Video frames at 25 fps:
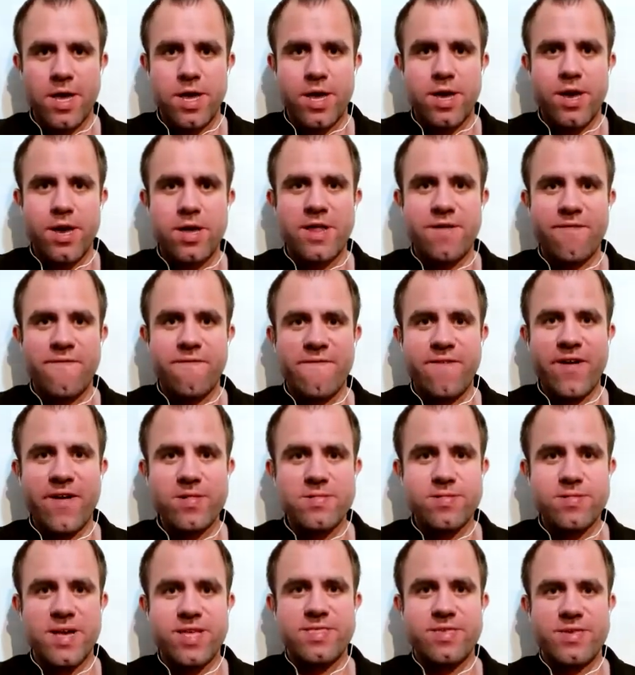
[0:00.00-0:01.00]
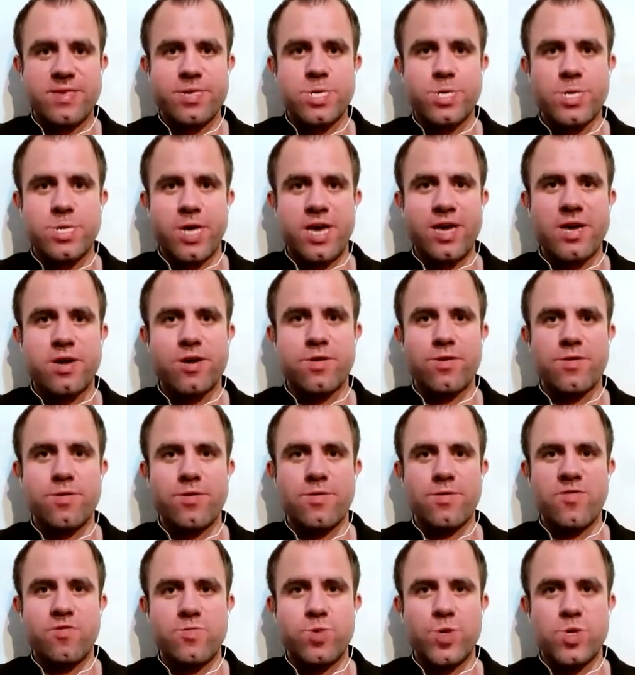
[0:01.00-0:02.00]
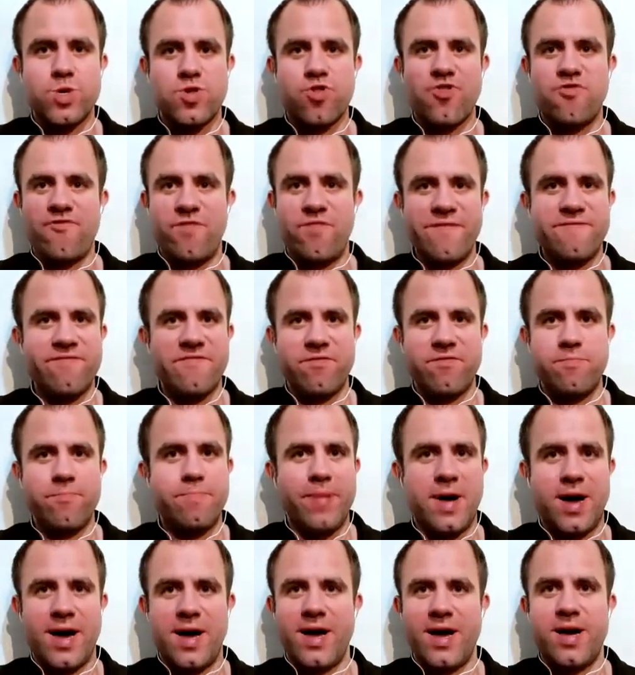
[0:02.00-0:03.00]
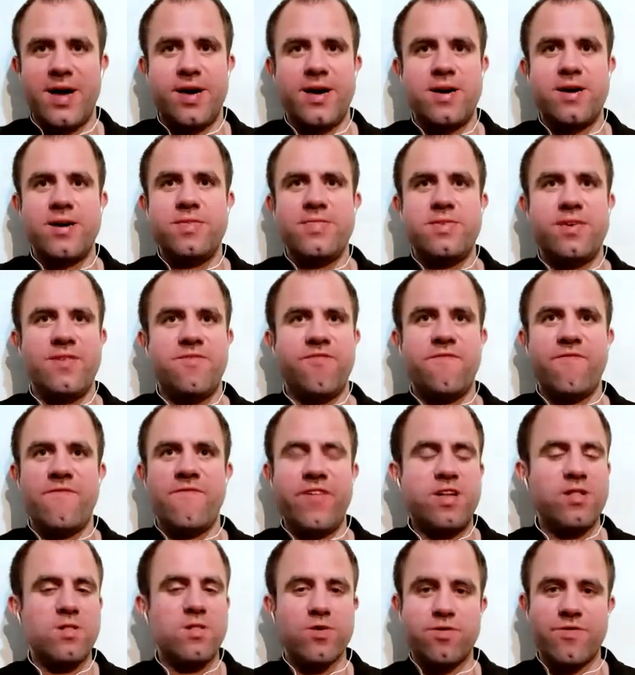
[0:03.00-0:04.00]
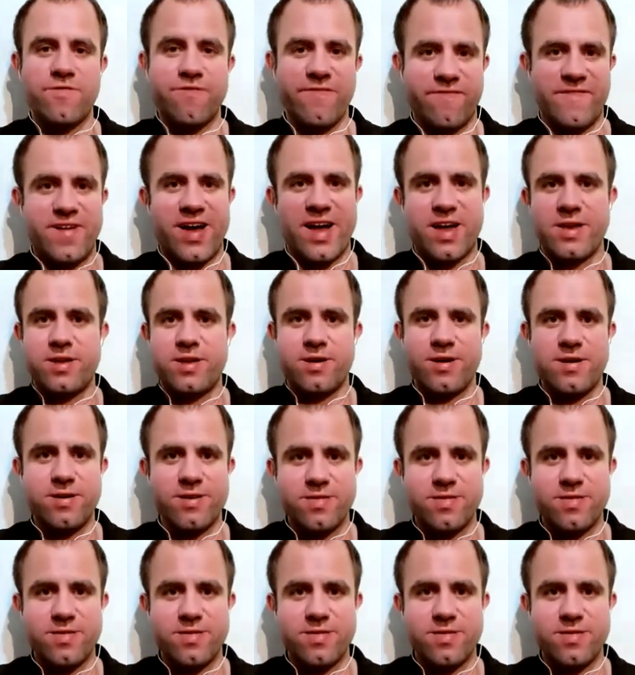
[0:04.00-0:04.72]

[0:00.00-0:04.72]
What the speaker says: and it felt like this cycle that was just driven by this feel good factor,